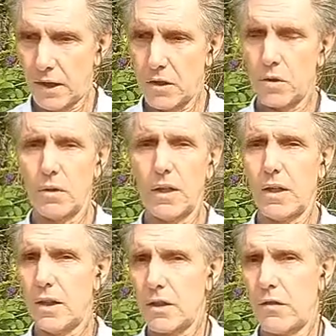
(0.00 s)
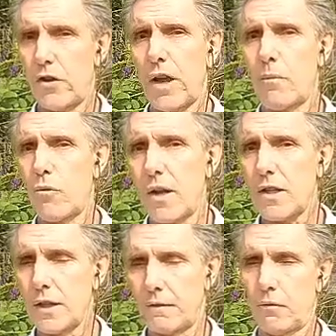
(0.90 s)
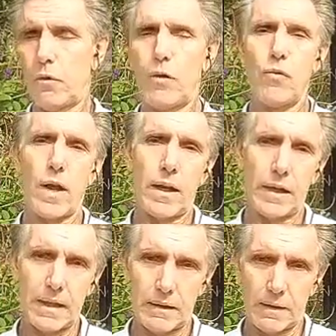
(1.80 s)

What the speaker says: insulin is very abrasive. When we are